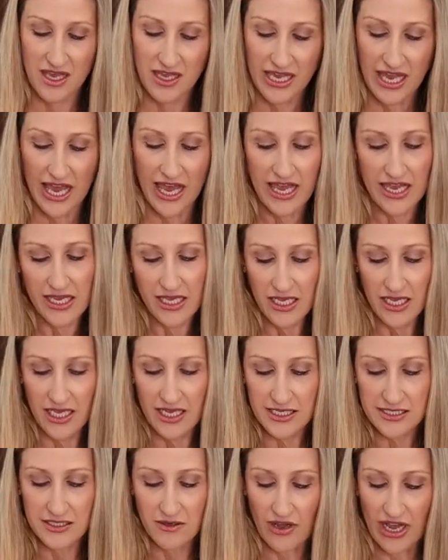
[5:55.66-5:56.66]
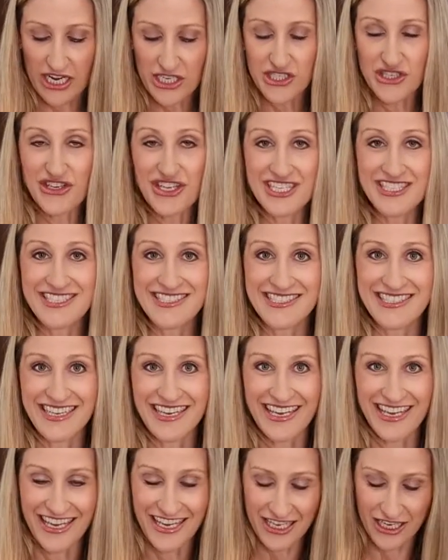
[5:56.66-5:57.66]
Okay, so as you can
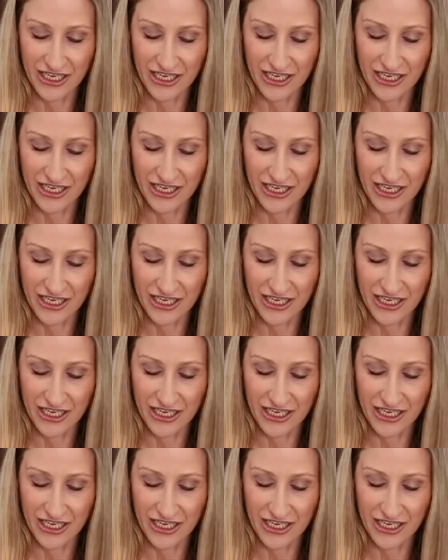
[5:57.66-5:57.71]
see,